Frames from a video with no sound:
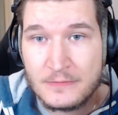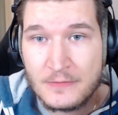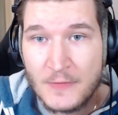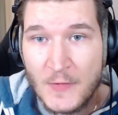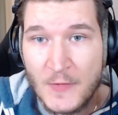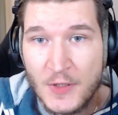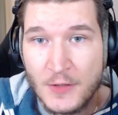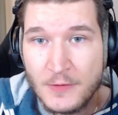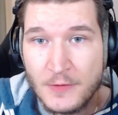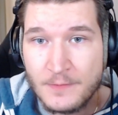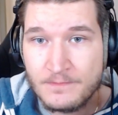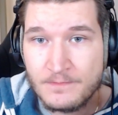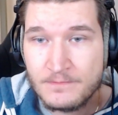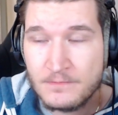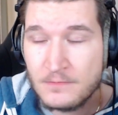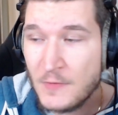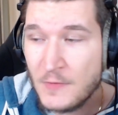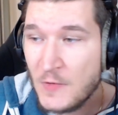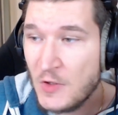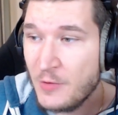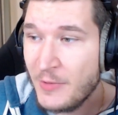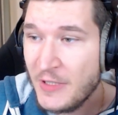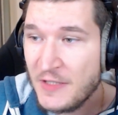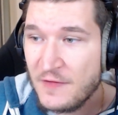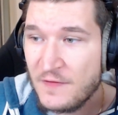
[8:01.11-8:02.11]
You know?
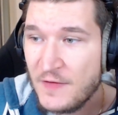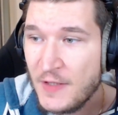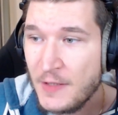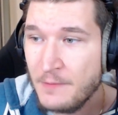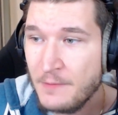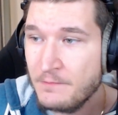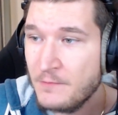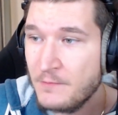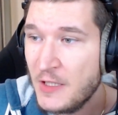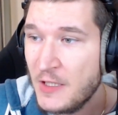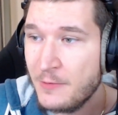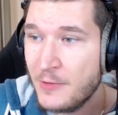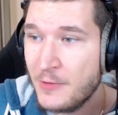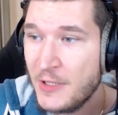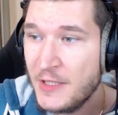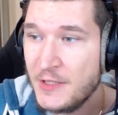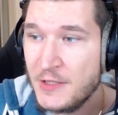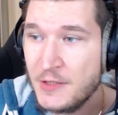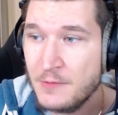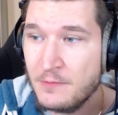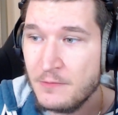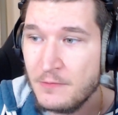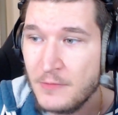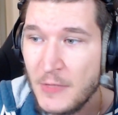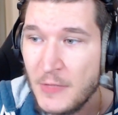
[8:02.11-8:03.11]
You might say, well,
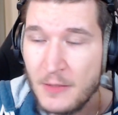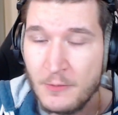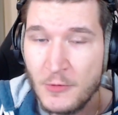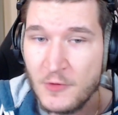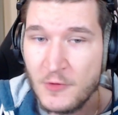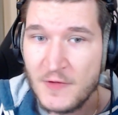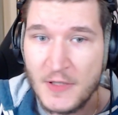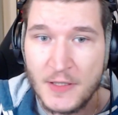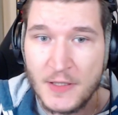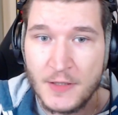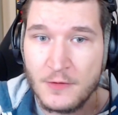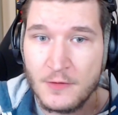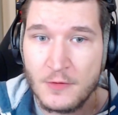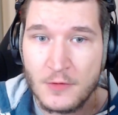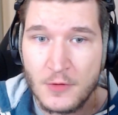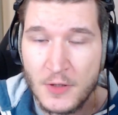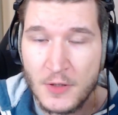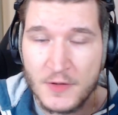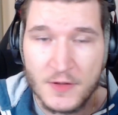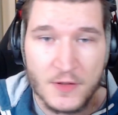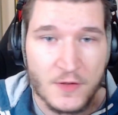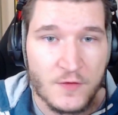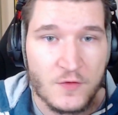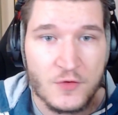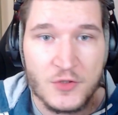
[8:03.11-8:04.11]
raging, most likely your
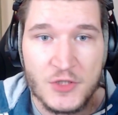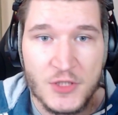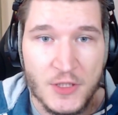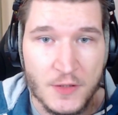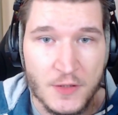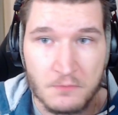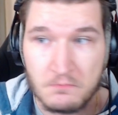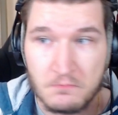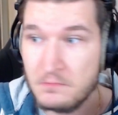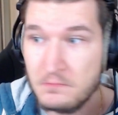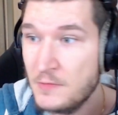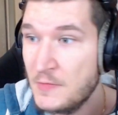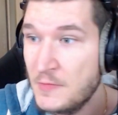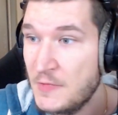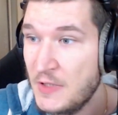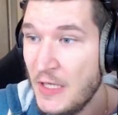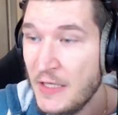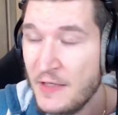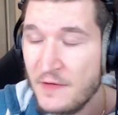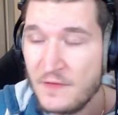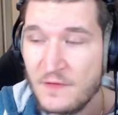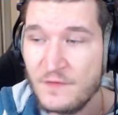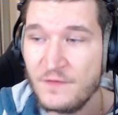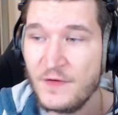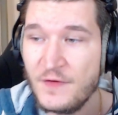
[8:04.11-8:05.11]
content is too shit. That
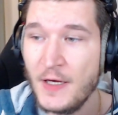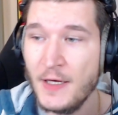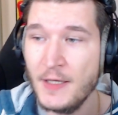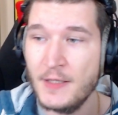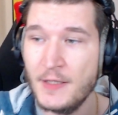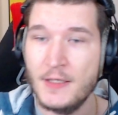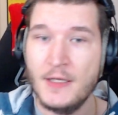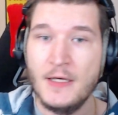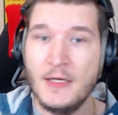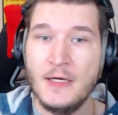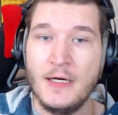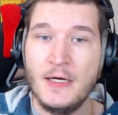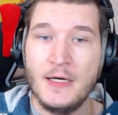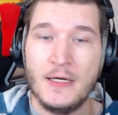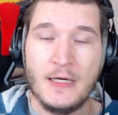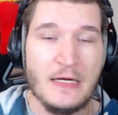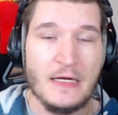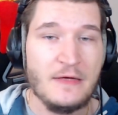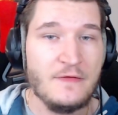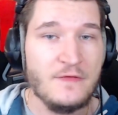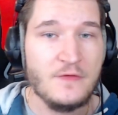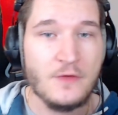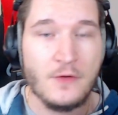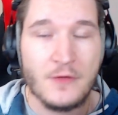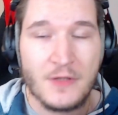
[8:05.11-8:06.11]
is fine.
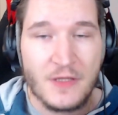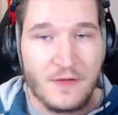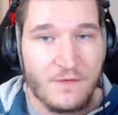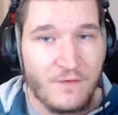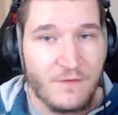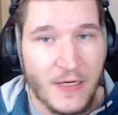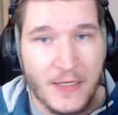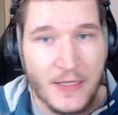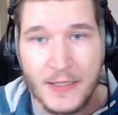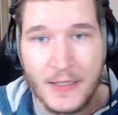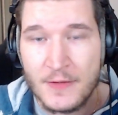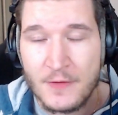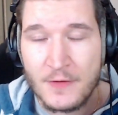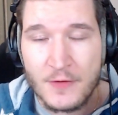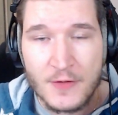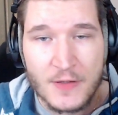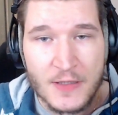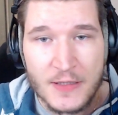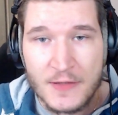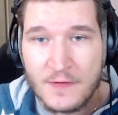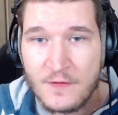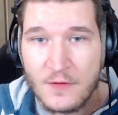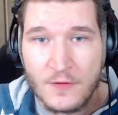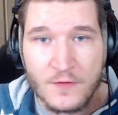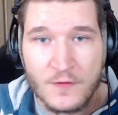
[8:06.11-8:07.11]
That's totally fine.
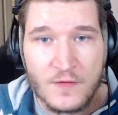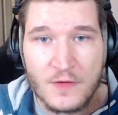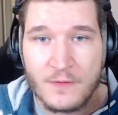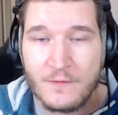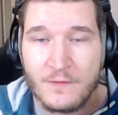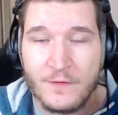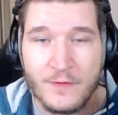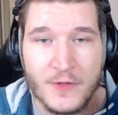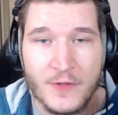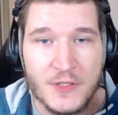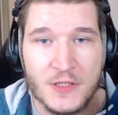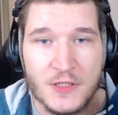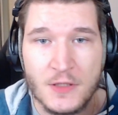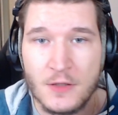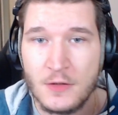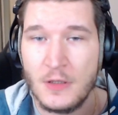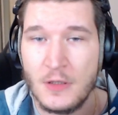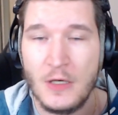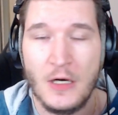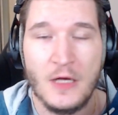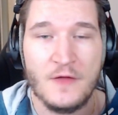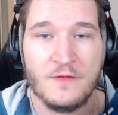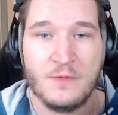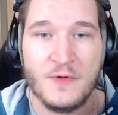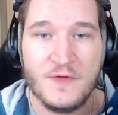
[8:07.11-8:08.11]
It's also something which I
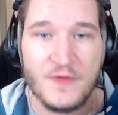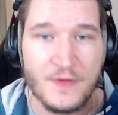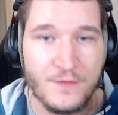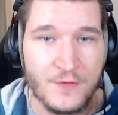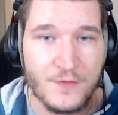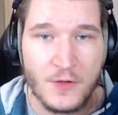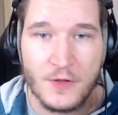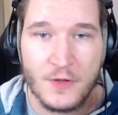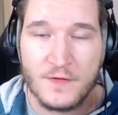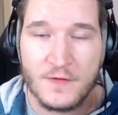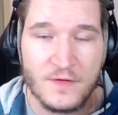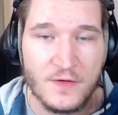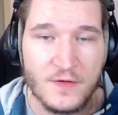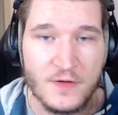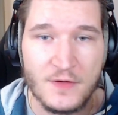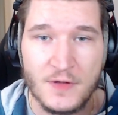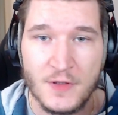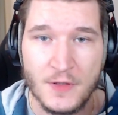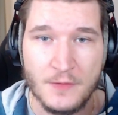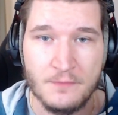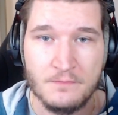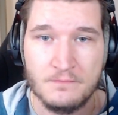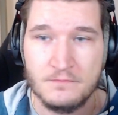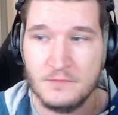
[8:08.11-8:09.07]
ask myself constantly.